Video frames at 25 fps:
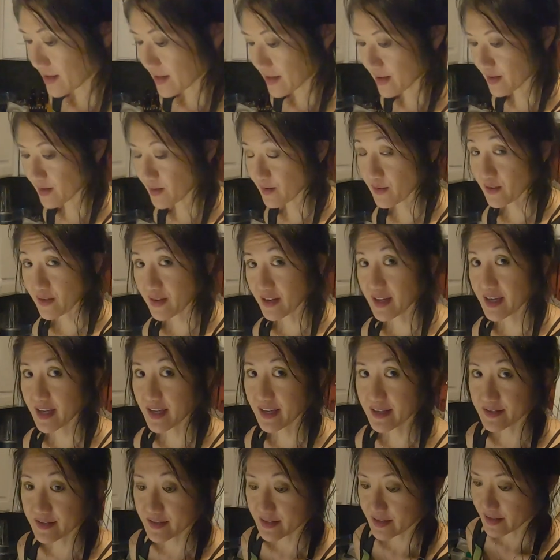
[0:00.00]
Oh,
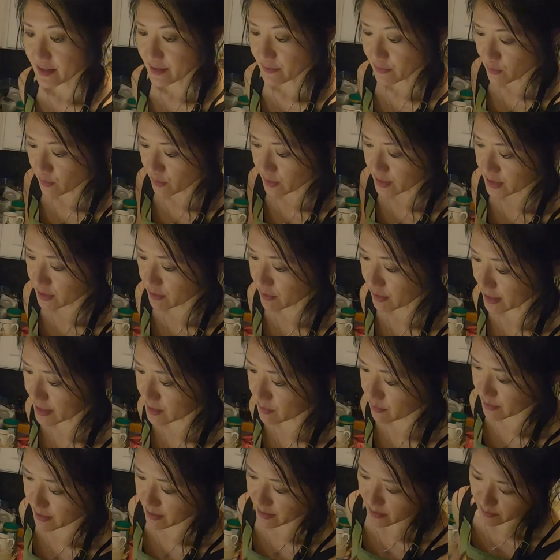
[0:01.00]
and of course you guys
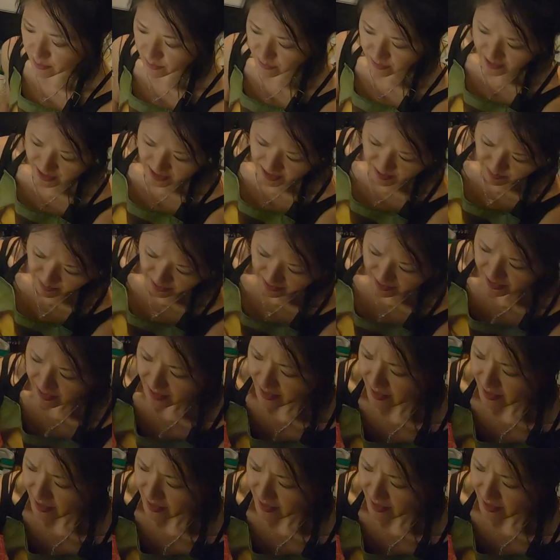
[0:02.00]
wouldn't know this, but